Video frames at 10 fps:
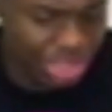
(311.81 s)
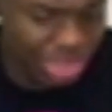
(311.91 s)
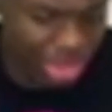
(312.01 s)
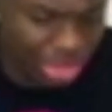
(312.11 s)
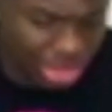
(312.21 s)
That's
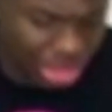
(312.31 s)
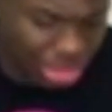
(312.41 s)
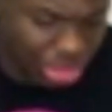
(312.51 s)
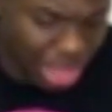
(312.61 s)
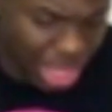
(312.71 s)
why I learned how to
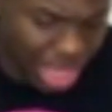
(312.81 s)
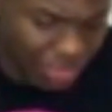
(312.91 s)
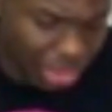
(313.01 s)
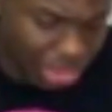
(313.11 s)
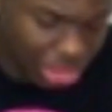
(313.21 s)
do
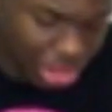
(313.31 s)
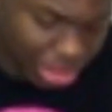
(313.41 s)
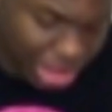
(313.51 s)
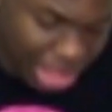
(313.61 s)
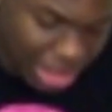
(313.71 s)
every other thing
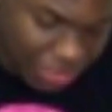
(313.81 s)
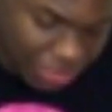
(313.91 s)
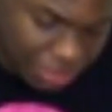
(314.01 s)
in my life.